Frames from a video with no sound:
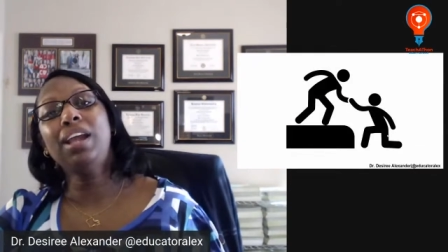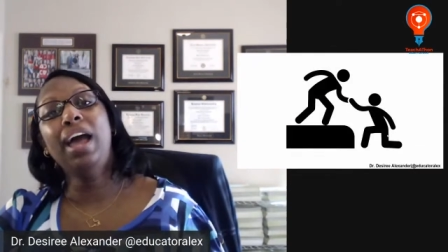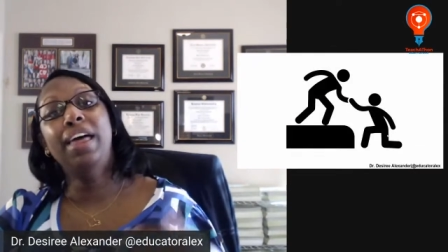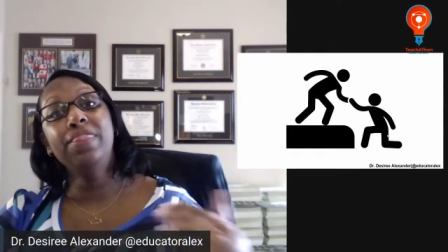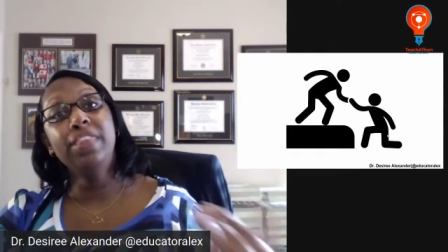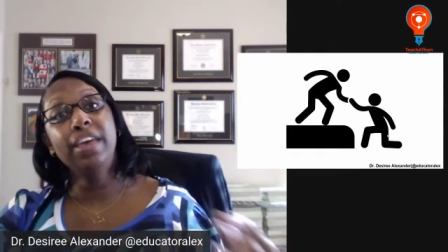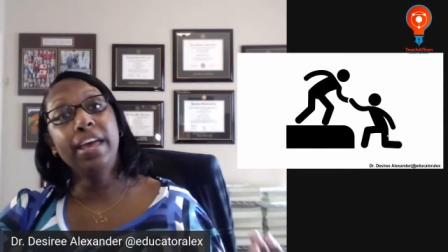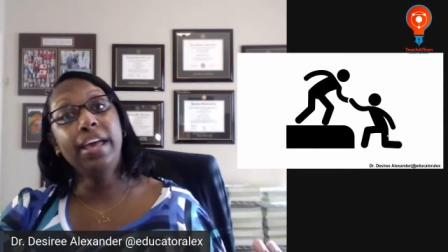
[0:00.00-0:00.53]

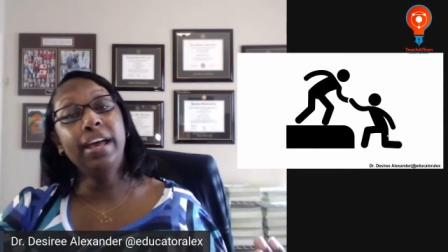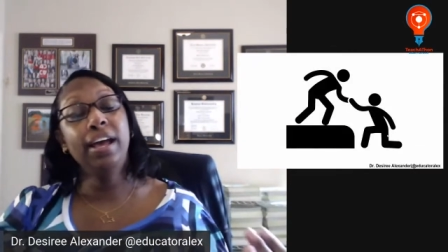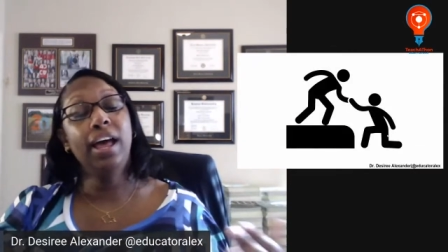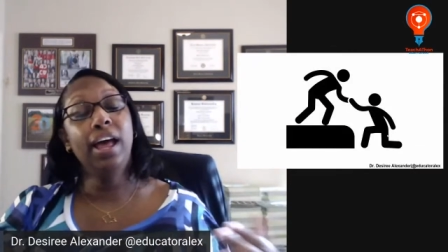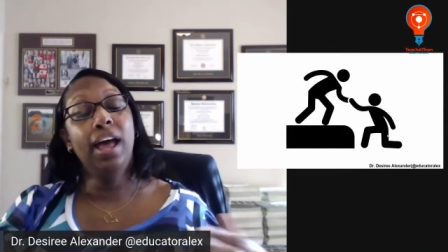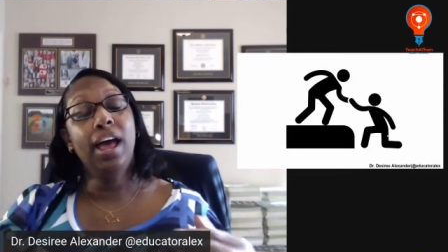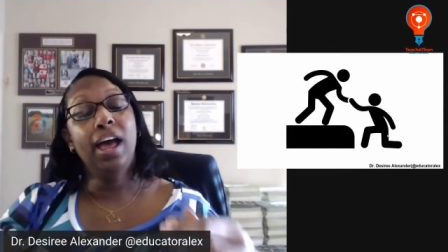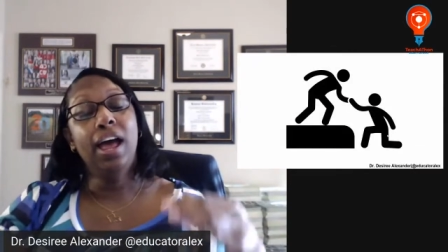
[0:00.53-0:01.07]
And then,
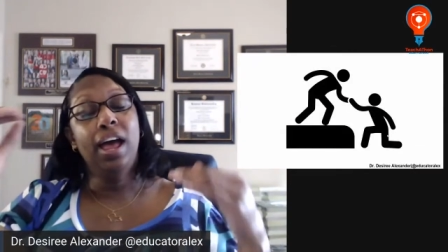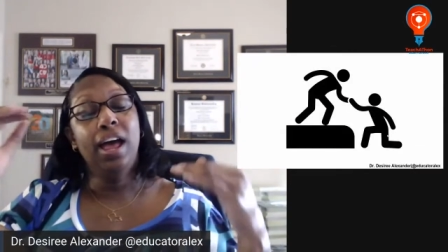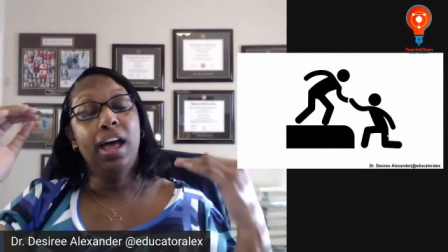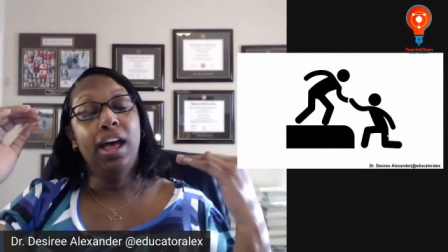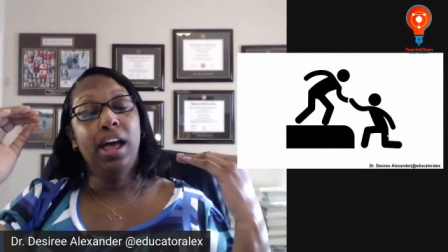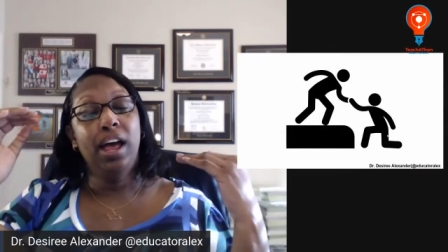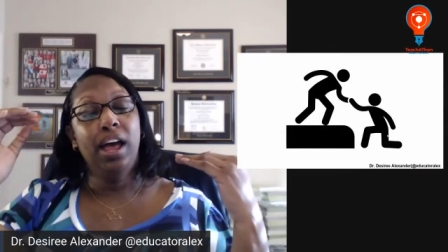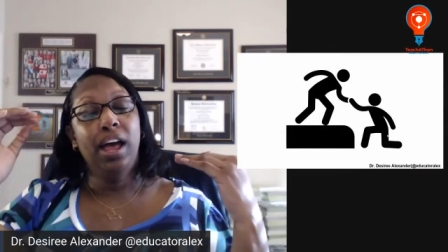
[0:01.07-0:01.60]

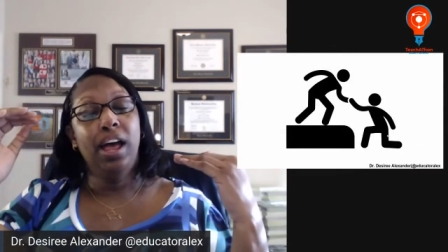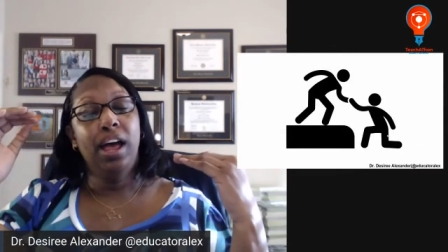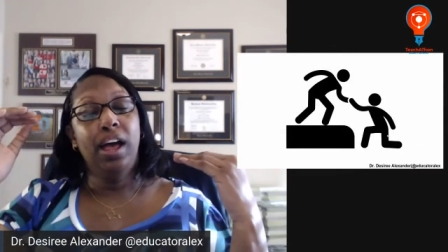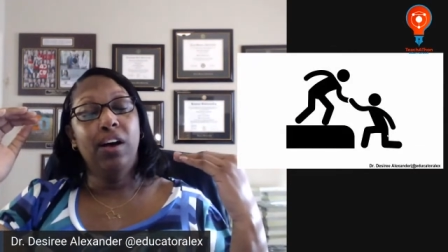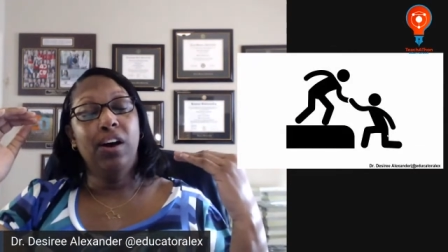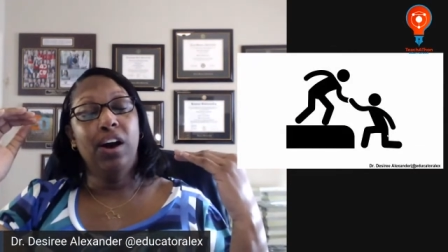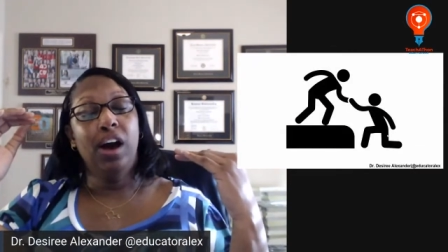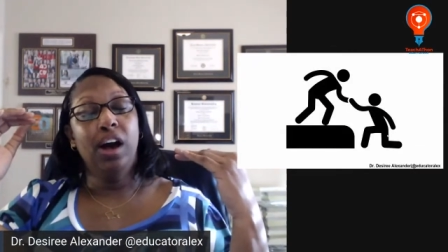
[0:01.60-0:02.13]

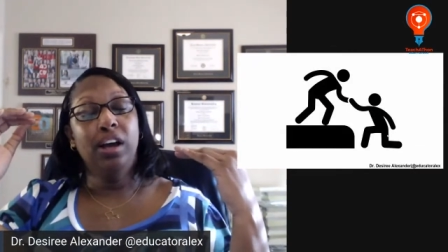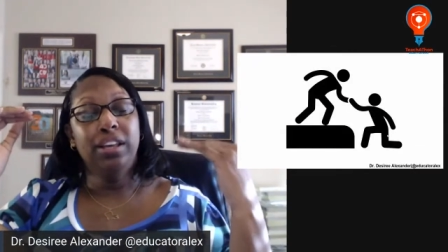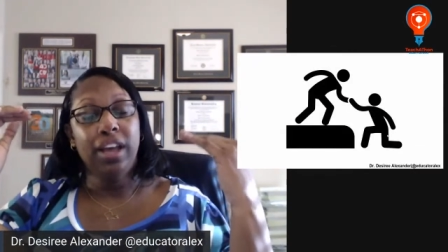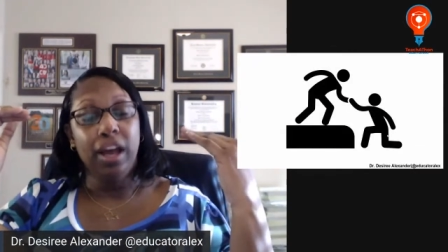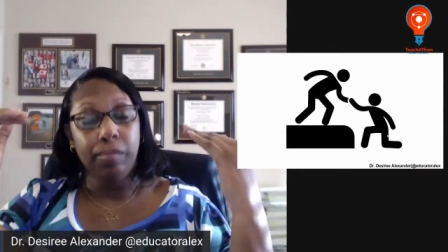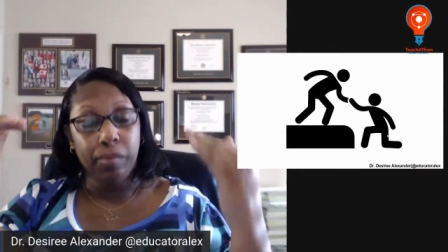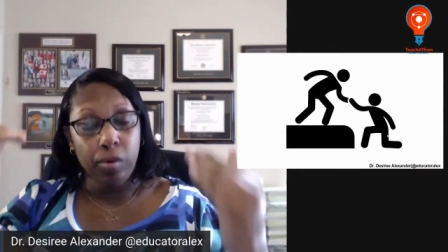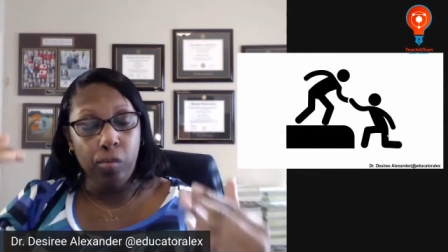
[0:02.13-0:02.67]

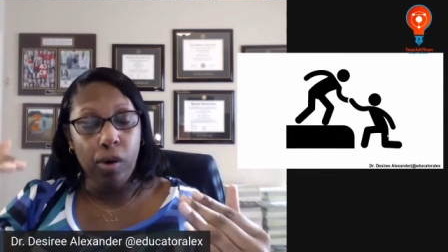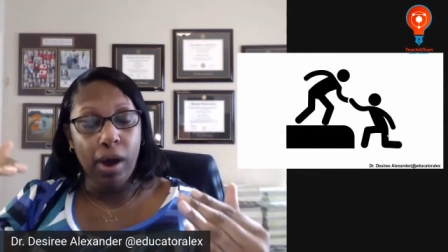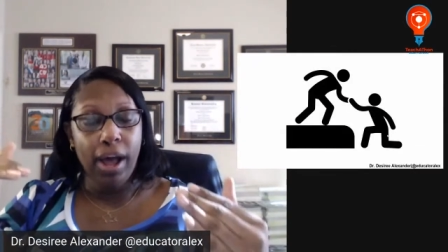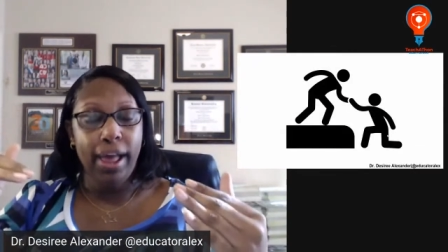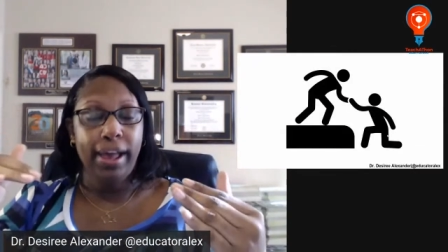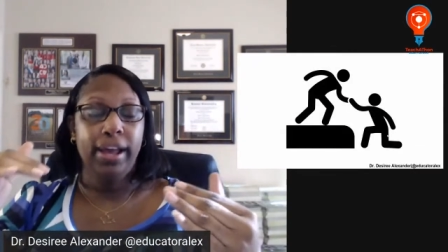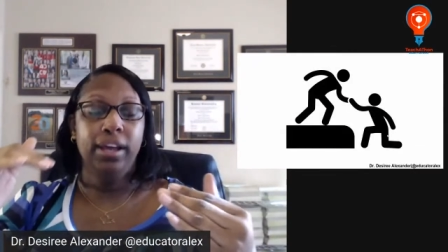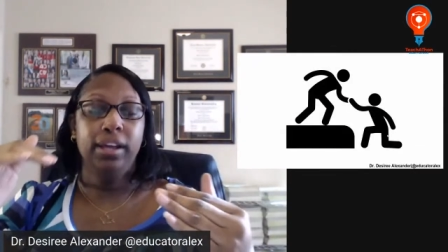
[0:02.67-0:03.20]
number
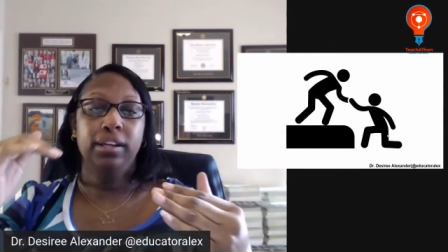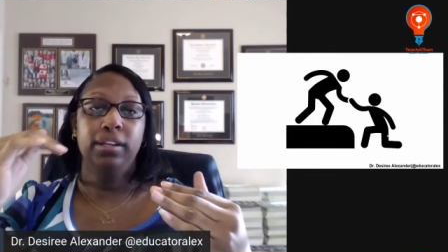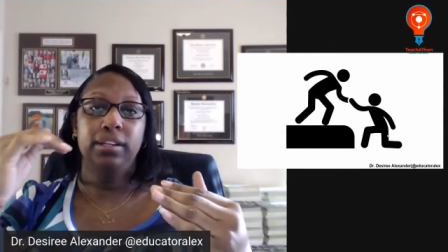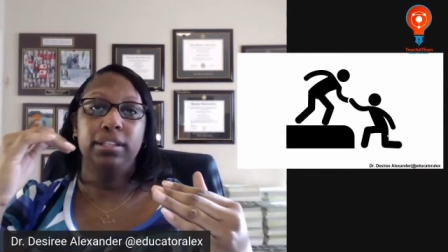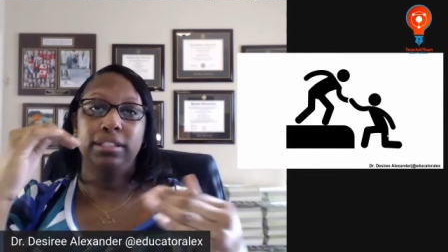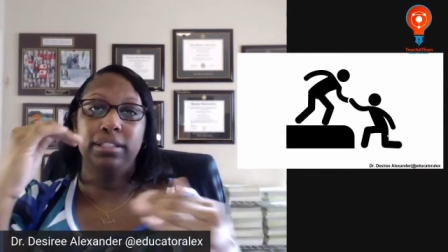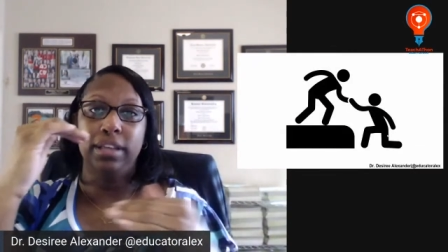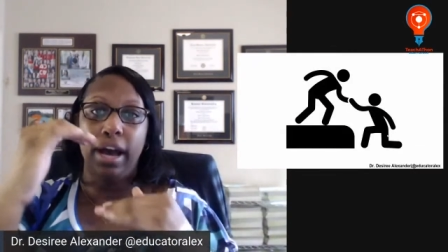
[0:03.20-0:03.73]
one,
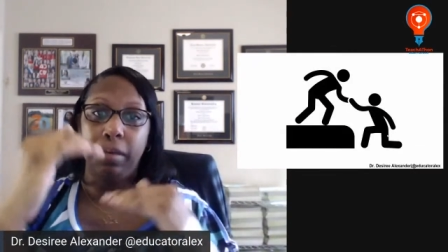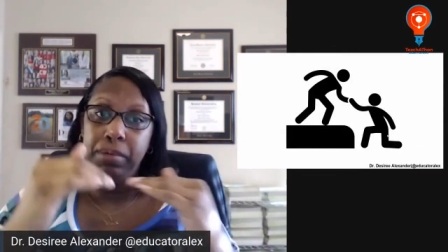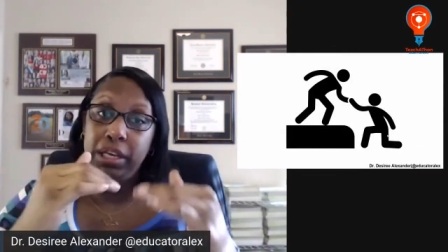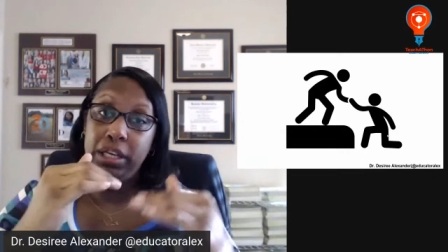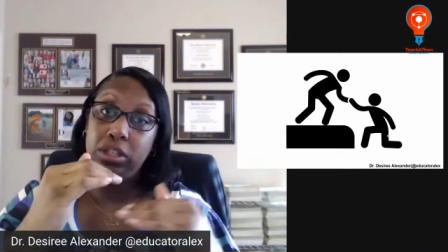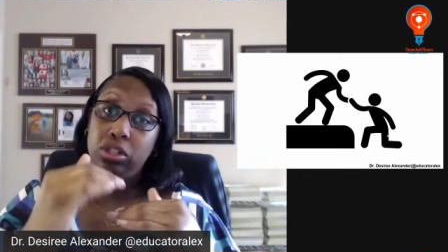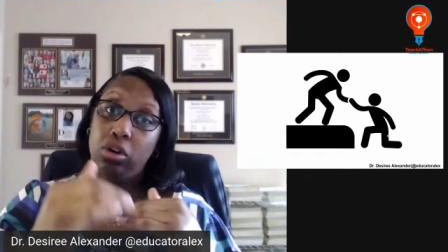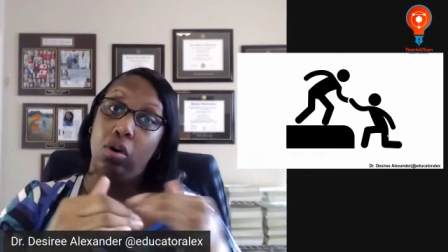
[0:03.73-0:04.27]
stop
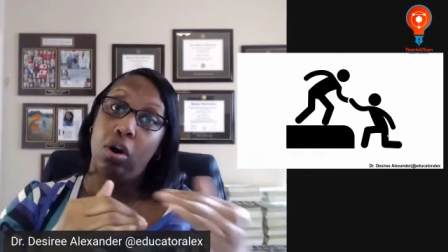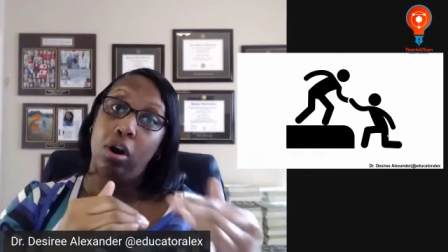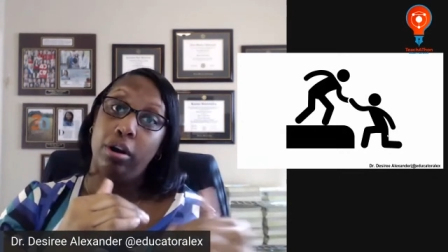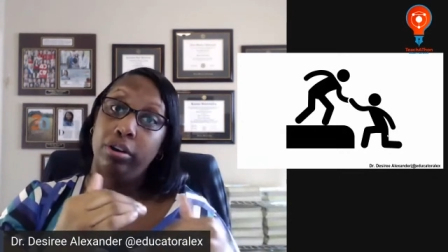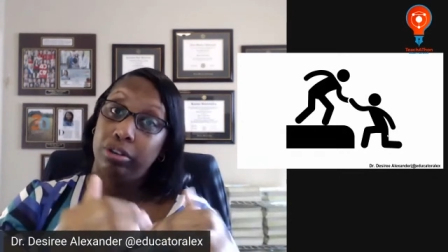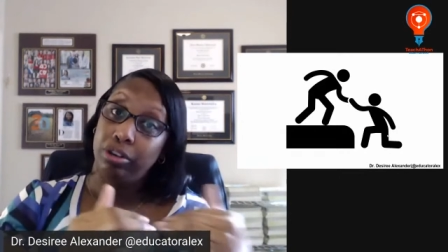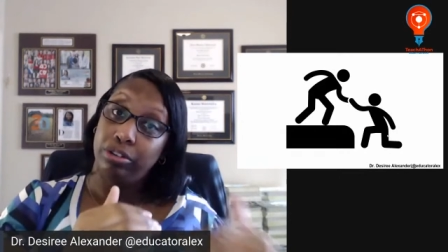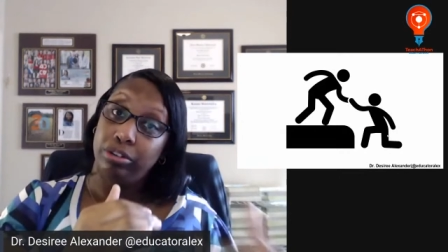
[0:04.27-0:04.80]
being so
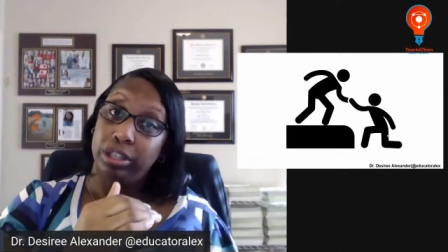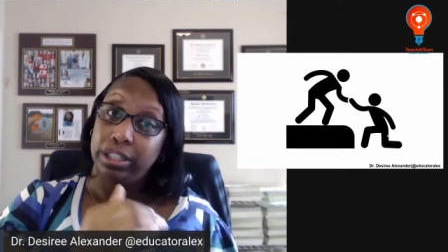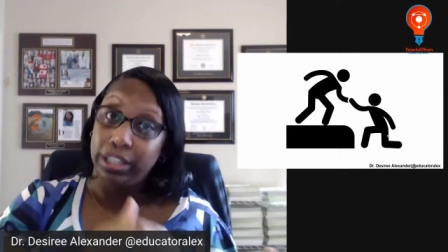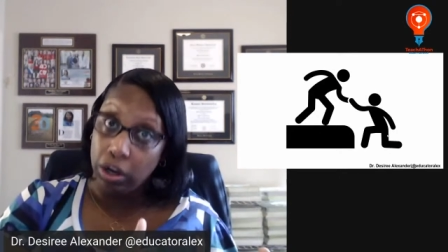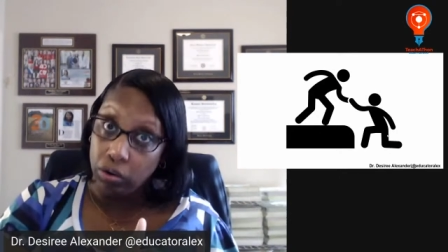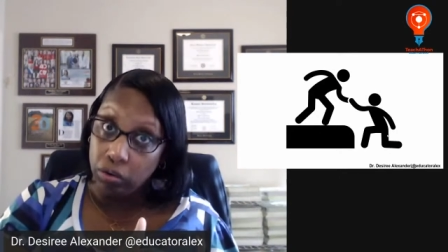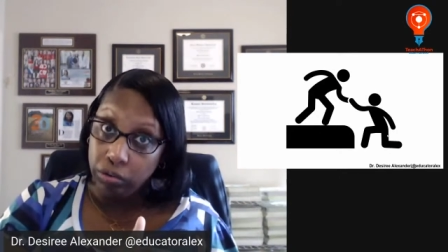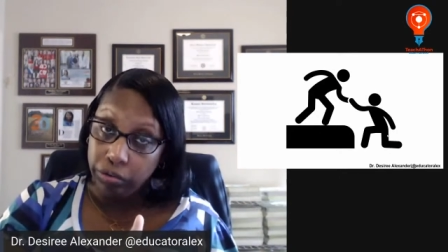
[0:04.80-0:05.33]
hard on
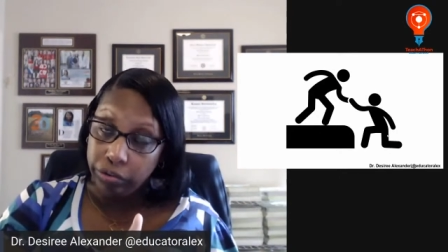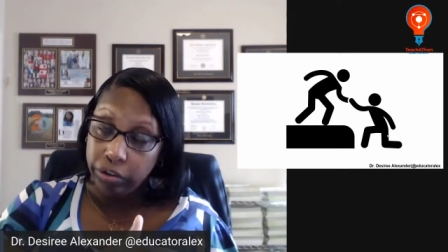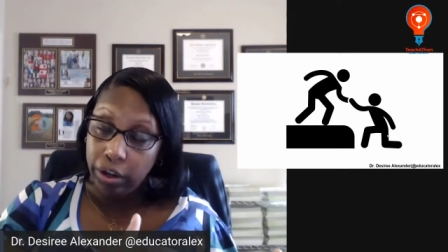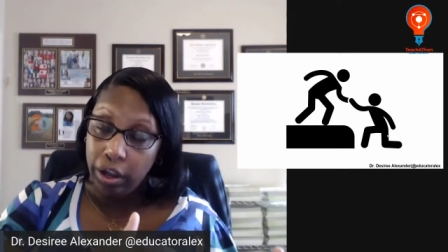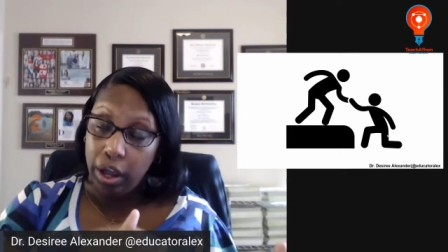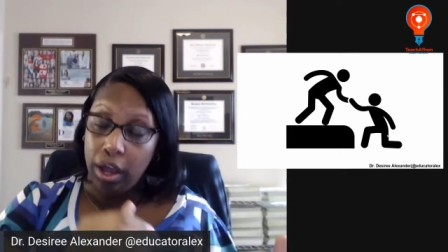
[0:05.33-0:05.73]
yourself,